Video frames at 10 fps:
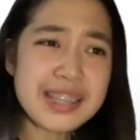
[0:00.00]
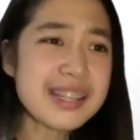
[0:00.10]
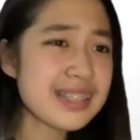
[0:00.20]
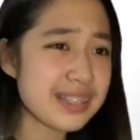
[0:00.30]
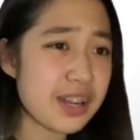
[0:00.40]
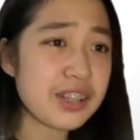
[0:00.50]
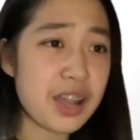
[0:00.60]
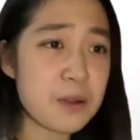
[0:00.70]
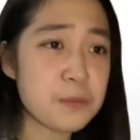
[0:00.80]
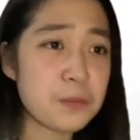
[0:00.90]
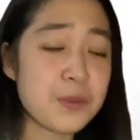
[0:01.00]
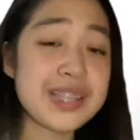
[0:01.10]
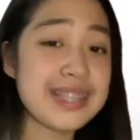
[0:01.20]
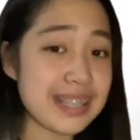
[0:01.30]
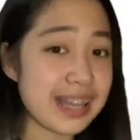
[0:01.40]
us start up with
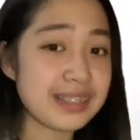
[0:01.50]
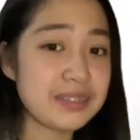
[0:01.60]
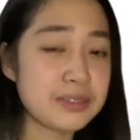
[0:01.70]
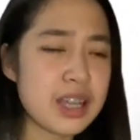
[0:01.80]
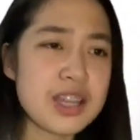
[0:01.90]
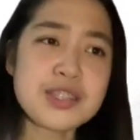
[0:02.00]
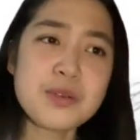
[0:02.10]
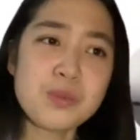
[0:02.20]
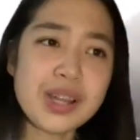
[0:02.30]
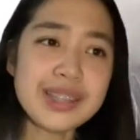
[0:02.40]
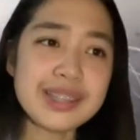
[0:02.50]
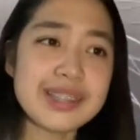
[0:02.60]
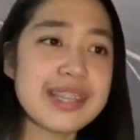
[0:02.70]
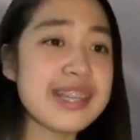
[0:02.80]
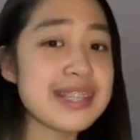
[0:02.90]
cell. So what
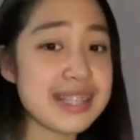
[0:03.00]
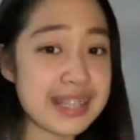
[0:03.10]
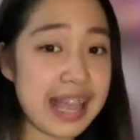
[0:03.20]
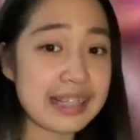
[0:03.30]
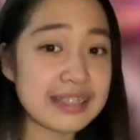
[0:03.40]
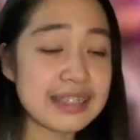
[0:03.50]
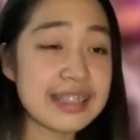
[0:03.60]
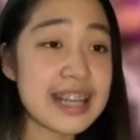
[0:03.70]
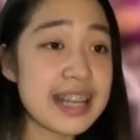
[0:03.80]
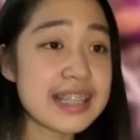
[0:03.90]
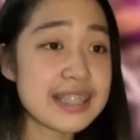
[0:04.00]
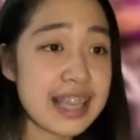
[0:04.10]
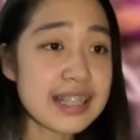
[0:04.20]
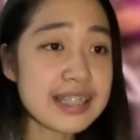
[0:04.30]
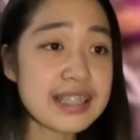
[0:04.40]
is a cell?
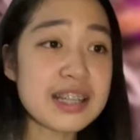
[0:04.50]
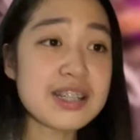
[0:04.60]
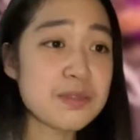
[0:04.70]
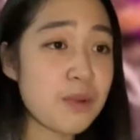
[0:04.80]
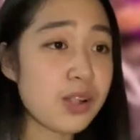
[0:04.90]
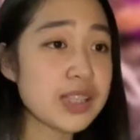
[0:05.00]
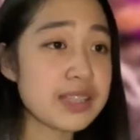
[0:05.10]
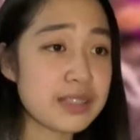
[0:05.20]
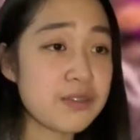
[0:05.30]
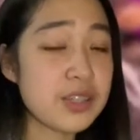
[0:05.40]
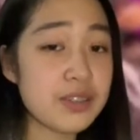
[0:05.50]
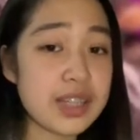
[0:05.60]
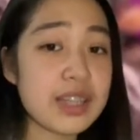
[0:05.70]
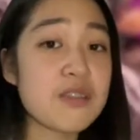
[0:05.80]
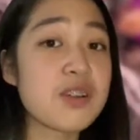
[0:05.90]
Cells are the smallest living
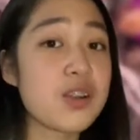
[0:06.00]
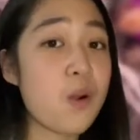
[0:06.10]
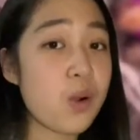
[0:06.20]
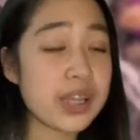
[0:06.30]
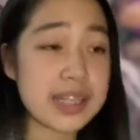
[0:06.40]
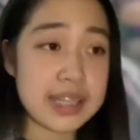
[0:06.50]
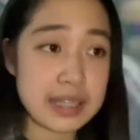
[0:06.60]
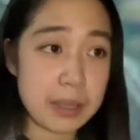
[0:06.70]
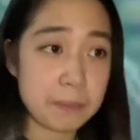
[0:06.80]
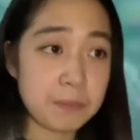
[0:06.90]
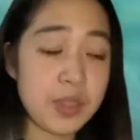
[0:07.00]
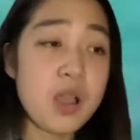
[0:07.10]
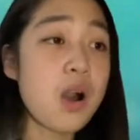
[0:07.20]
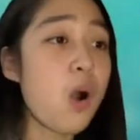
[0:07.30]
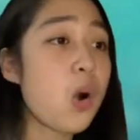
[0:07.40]
unit of an organism.
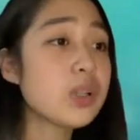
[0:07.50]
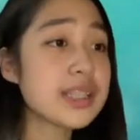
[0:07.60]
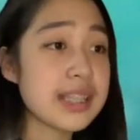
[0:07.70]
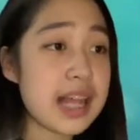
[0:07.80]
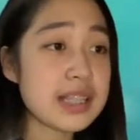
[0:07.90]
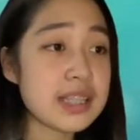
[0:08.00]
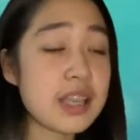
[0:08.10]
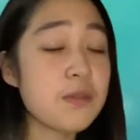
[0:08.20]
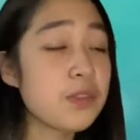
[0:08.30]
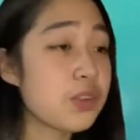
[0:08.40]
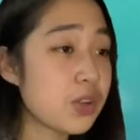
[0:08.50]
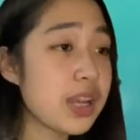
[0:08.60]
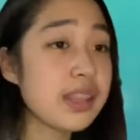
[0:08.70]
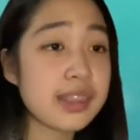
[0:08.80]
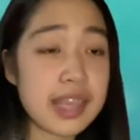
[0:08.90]
All cells have three
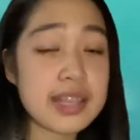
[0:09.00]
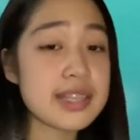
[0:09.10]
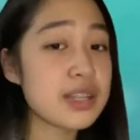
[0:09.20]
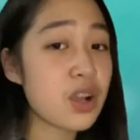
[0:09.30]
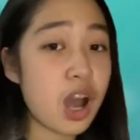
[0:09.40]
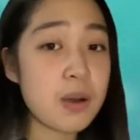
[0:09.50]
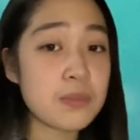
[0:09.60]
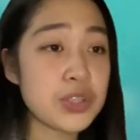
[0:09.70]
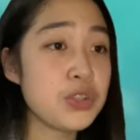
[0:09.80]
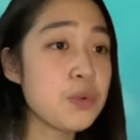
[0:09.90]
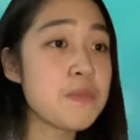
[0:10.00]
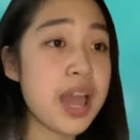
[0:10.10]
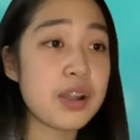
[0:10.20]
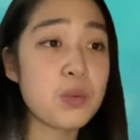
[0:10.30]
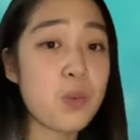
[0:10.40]
things in common no
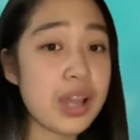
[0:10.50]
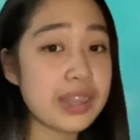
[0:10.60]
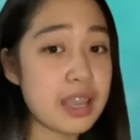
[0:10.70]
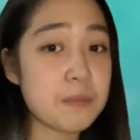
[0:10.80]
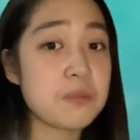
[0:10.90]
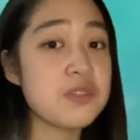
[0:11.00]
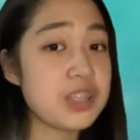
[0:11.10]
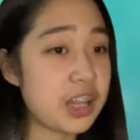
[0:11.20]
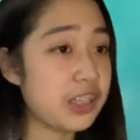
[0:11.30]
matter what type of cell